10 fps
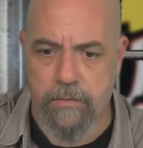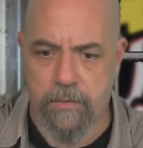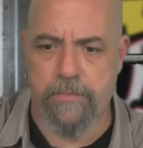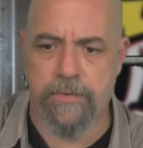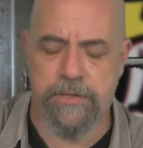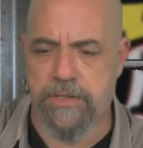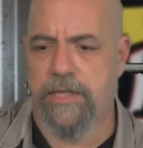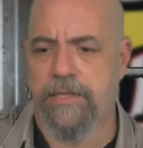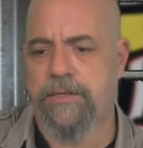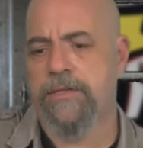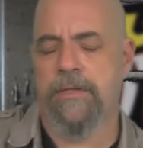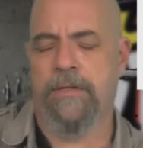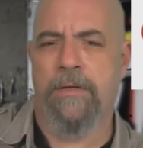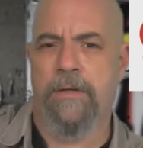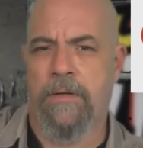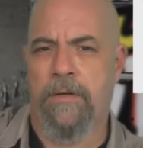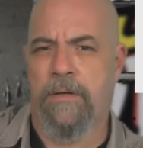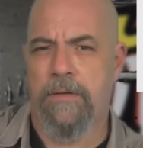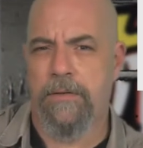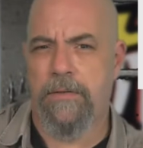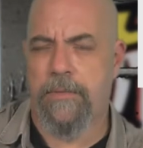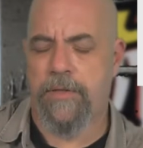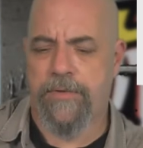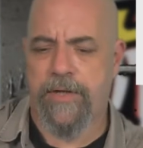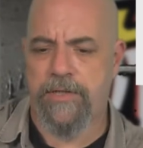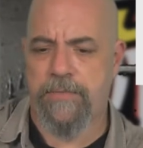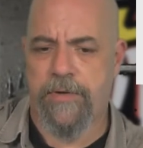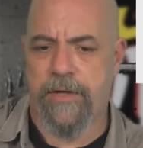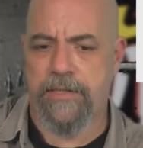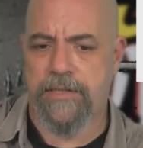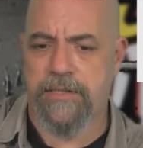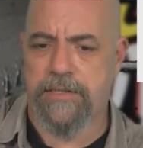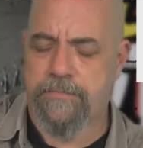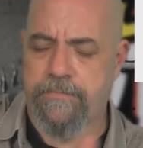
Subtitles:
why would you change your moderation practices to